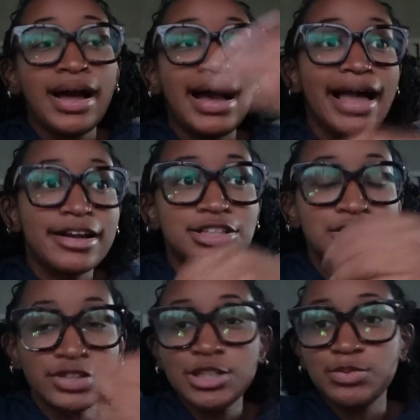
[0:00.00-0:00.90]
I actually
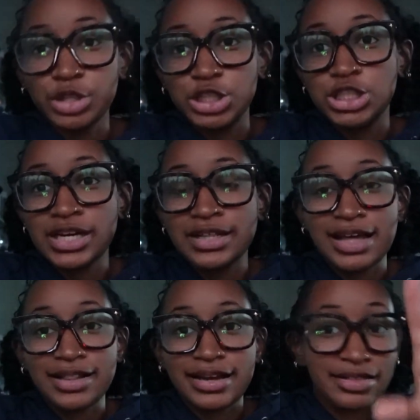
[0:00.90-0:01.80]
really appreciated
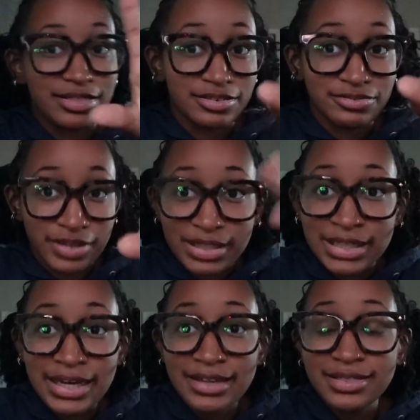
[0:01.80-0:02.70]
that like the villain
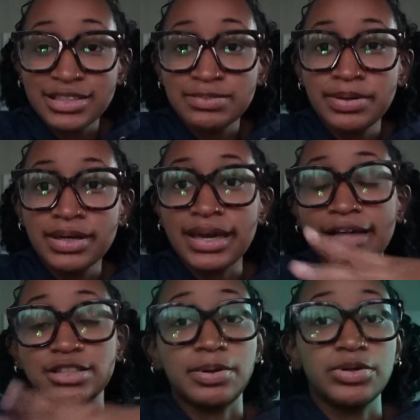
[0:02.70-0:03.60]
in this book,
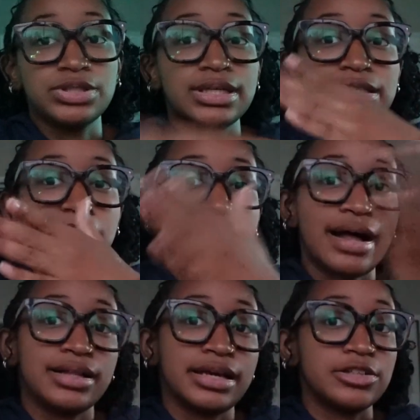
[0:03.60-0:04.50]
as opposed to like some of
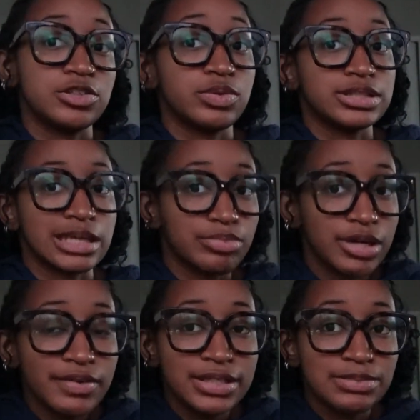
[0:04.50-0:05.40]
Ali Hazelwood's like
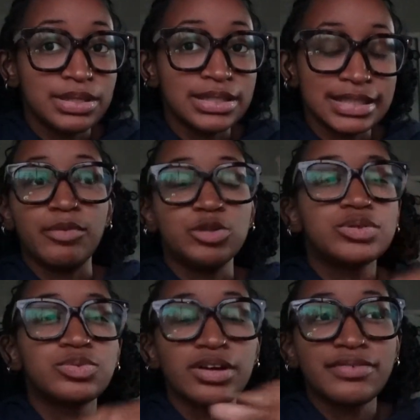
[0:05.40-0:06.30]
previous books, which was
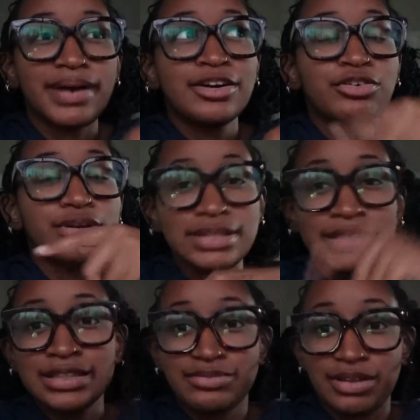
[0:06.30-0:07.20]
one of my critiques
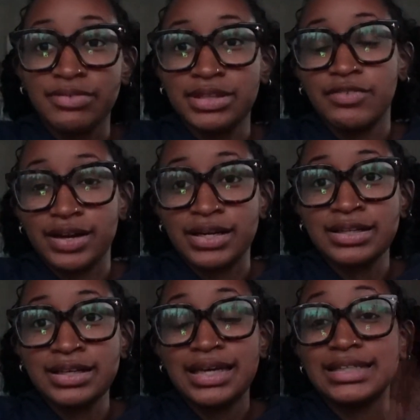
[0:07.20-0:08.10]
of love
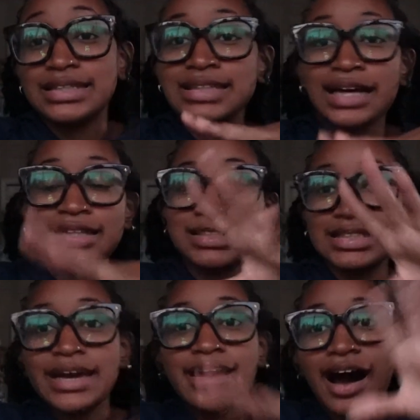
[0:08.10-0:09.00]
theoretically, is it's not this
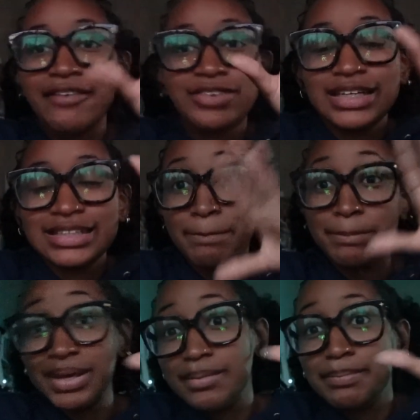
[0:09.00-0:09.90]
like obvious
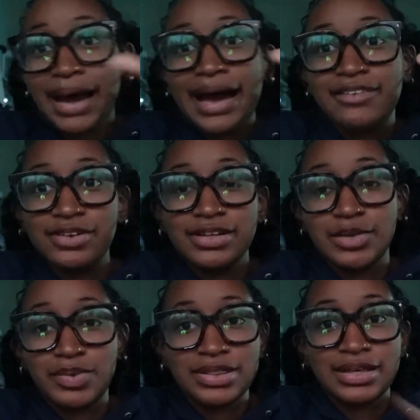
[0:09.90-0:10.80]
big bad villain
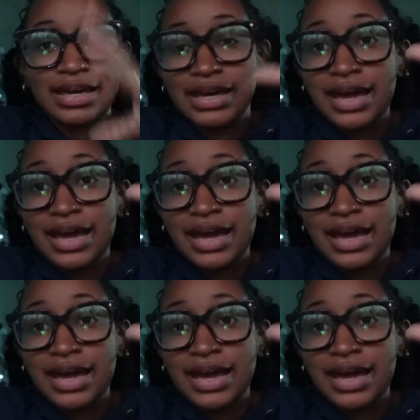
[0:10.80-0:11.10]
with like